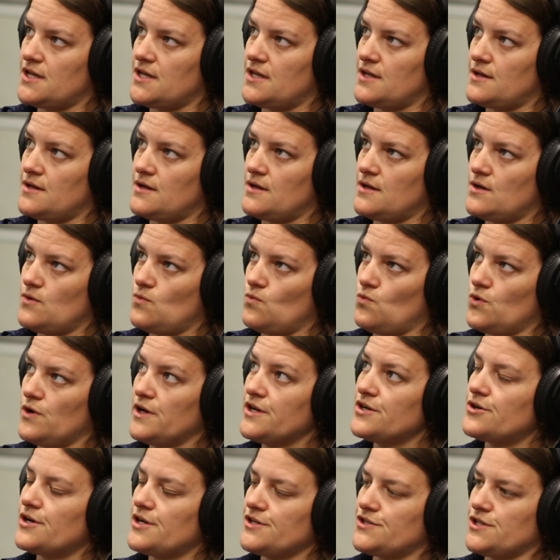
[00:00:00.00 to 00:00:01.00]
in
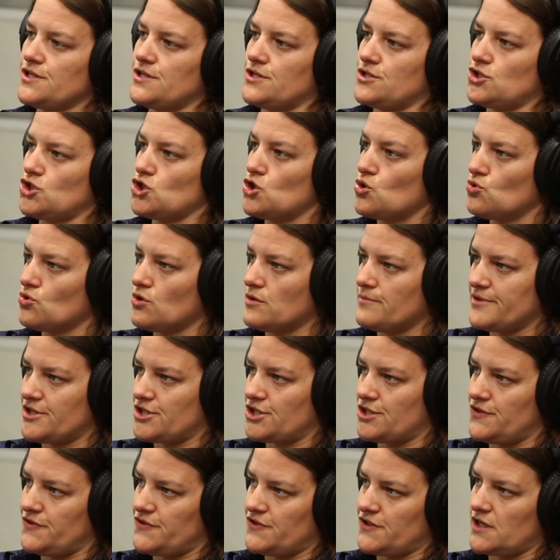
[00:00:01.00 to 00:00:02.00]
total
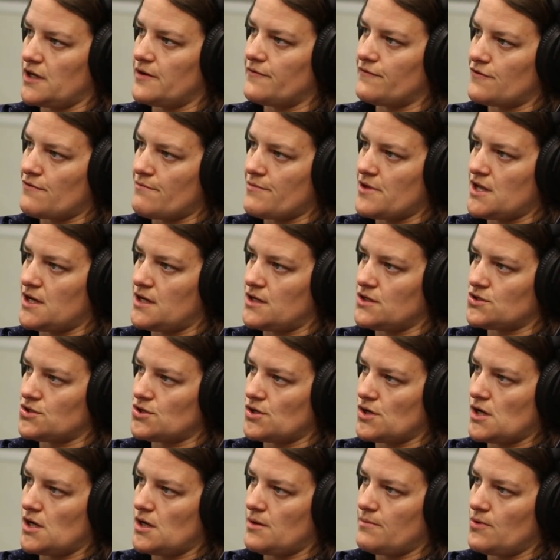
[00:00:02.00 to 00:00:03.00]
emissions that come from the
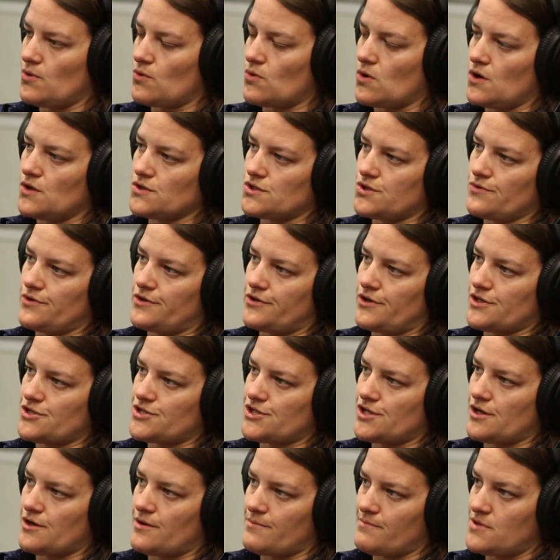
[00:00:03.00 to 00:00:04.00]
industry, but we're also
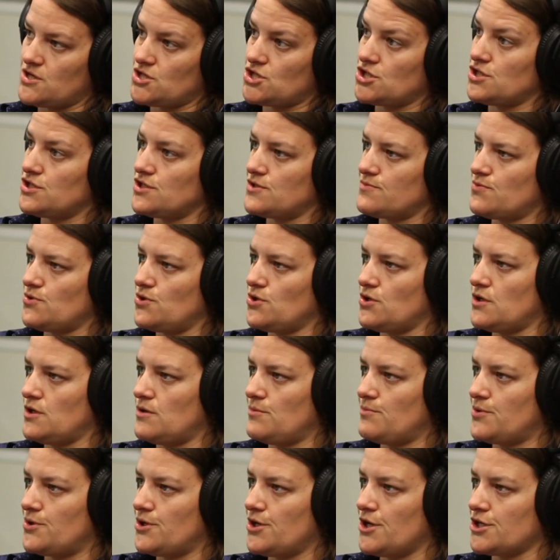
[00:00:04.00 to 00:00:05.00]
interested in emissions per unit
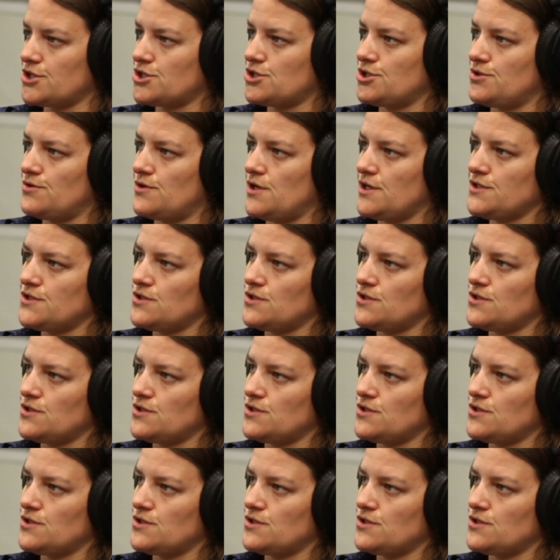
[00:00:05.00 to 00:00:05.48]
of production, right?